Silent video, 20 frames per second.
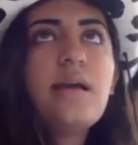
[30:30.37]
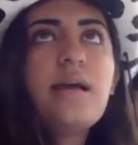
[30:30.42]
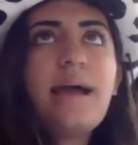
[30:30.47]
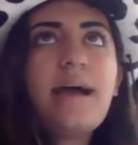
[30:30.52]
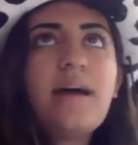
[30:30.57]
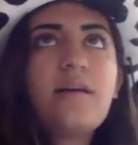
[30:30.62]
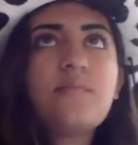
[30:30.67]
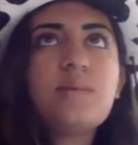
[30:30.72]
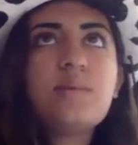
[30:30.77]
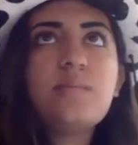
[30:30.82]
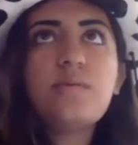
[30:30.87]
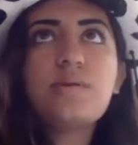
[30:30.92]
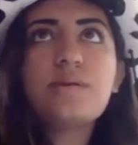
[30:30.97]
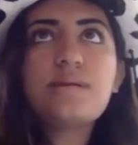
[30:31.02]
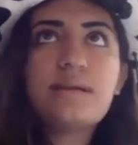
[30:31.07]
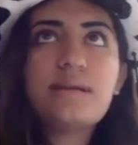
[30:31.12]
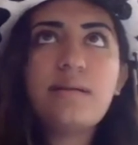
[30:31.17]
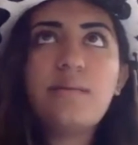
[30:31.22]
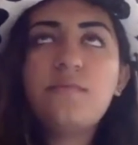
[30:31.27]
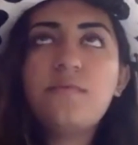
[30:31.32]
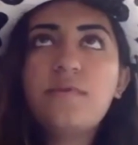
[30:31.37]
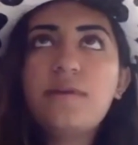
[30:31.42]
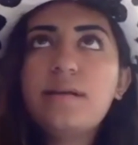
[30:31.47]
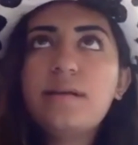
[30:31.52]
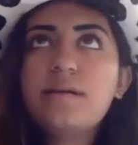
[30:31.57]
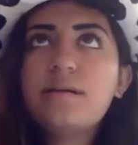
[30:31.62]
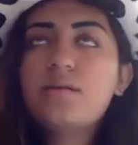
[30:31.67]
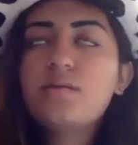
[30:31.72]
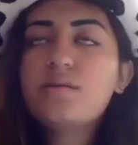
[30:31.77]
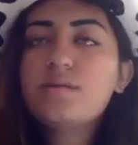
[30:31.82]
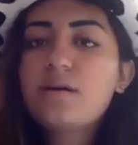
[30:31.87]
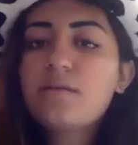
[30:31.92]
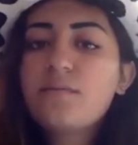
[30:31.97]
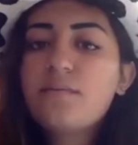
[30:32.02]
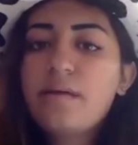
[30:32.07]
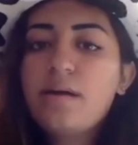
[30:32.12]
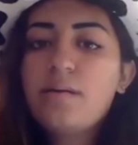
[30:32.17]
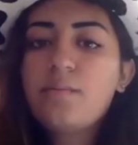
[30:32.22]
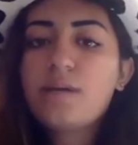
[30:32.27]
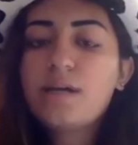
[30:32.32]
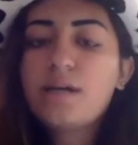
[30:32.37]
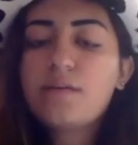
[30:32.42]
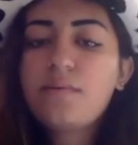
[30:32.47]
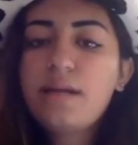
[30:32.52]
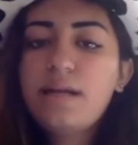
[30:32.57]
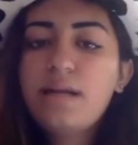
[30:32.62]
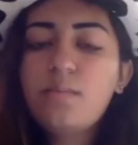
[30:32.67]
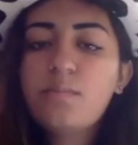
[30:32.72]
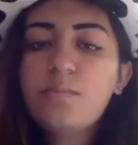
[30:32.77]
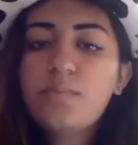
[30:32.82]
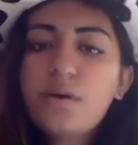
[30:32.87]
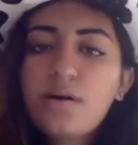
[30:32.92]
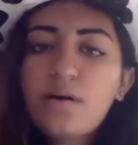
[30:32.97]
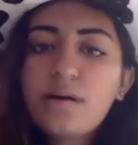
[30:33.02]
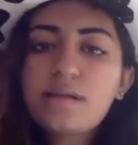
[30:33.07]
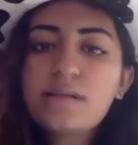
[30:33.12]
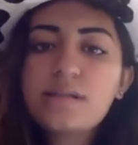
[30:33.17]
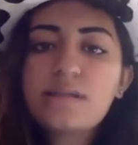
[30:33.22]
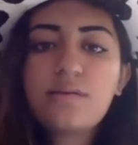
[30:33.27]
have people send them videos of them like reading books,